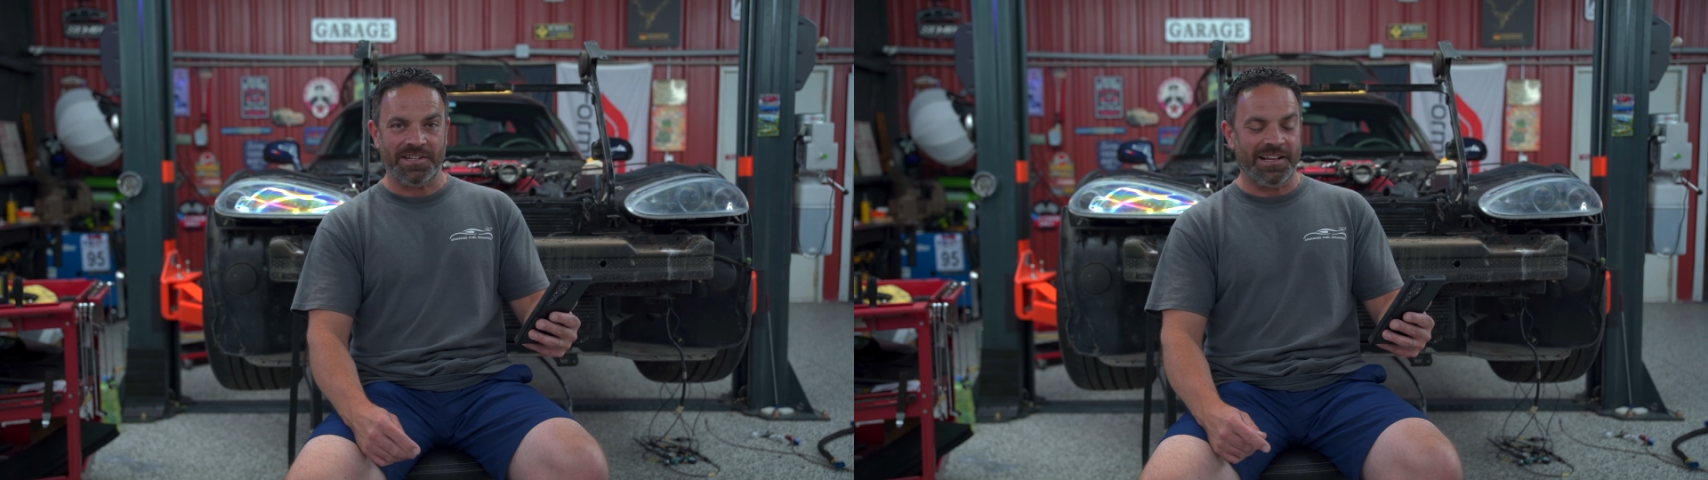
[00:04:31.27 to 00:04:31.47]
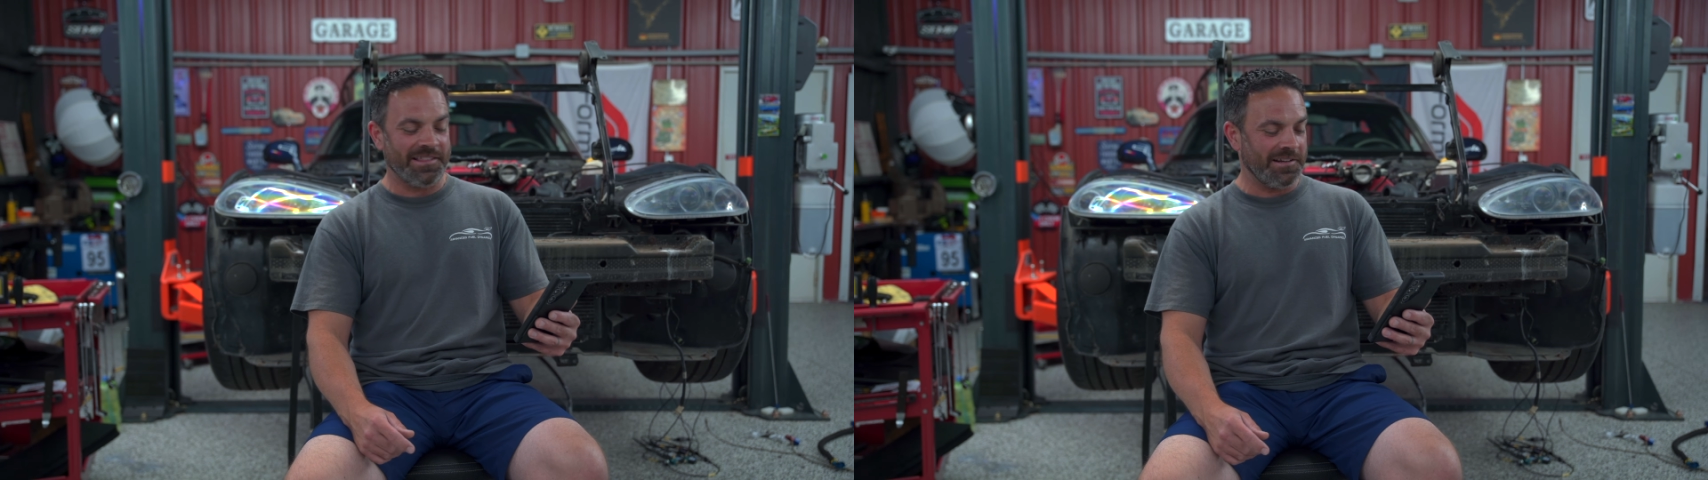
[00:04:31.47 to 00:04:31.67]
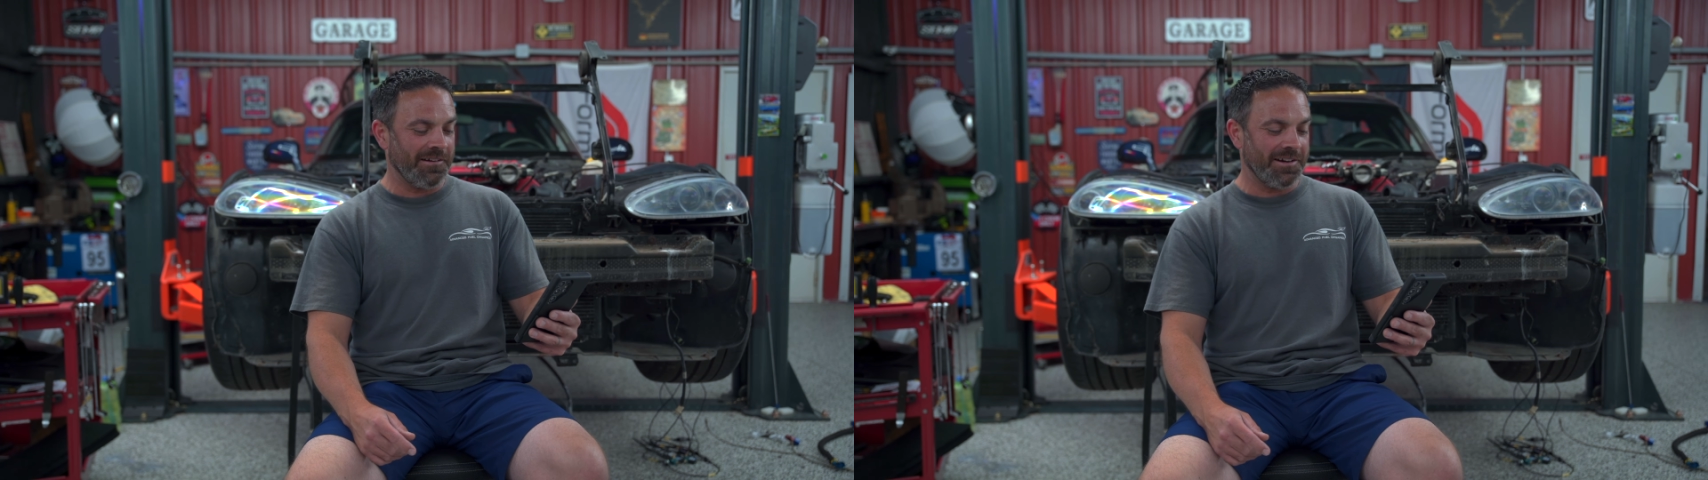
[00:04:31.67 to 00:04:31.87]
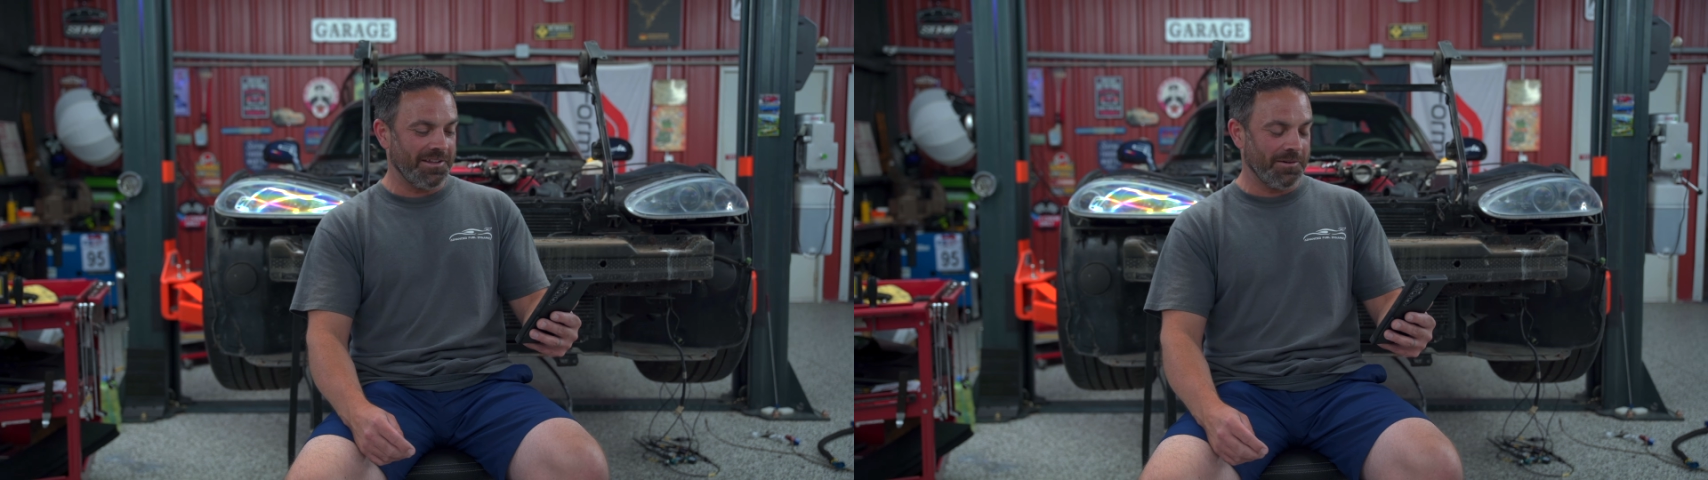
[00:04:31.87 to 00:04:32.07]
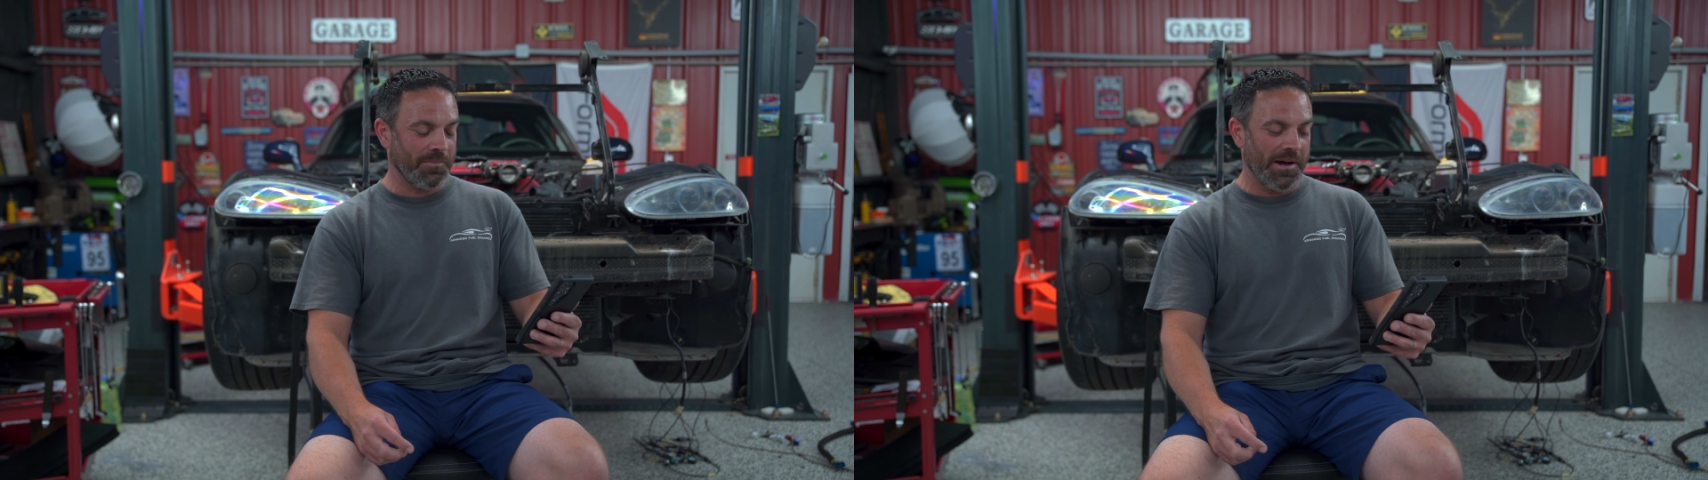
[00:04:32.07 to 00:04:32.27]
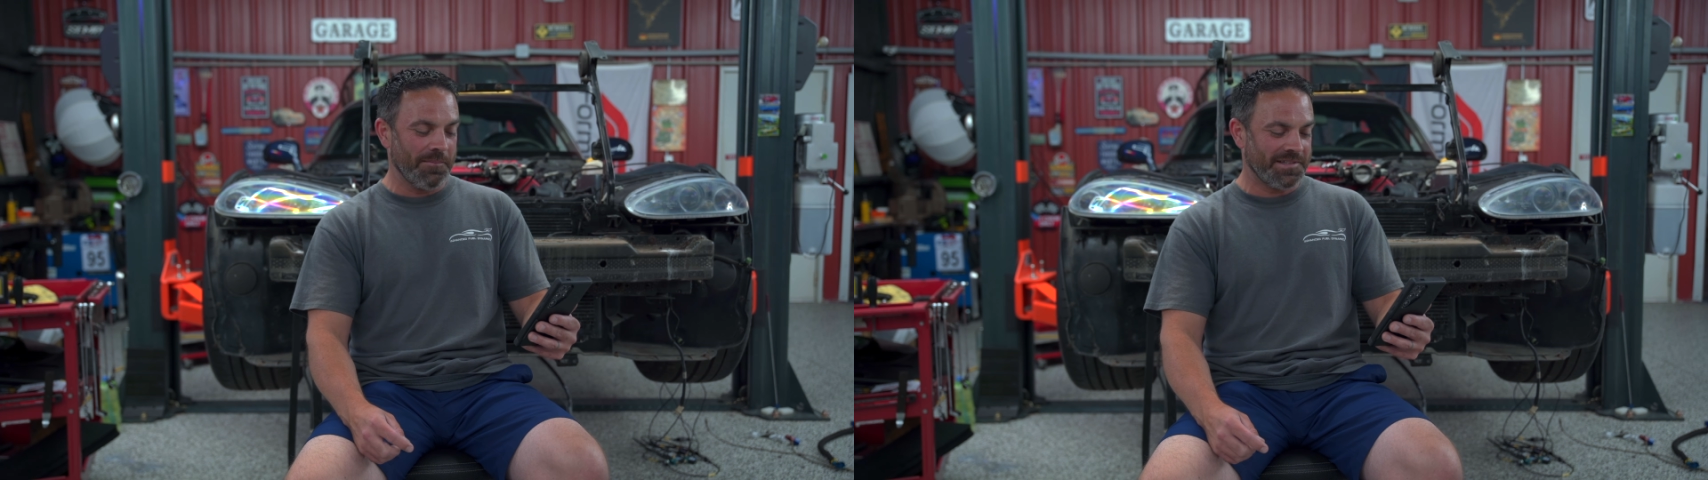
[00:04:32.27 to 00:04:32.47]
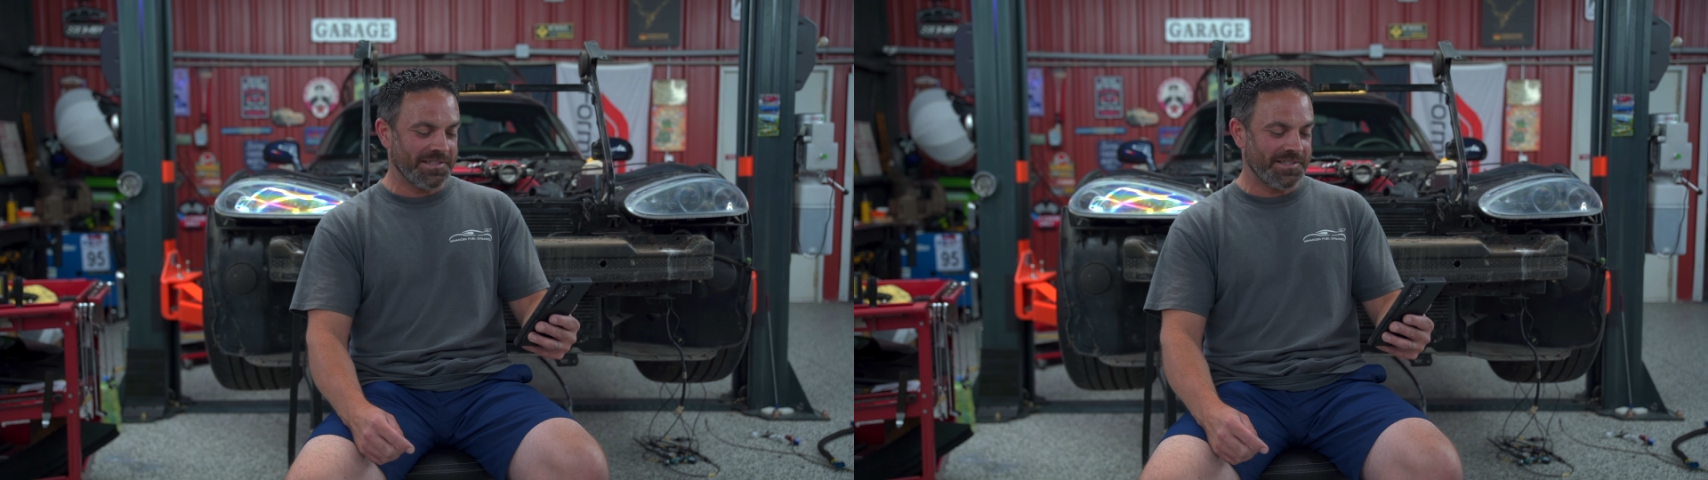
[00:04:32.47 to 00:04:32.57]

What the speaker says: ethanol out of their pumps.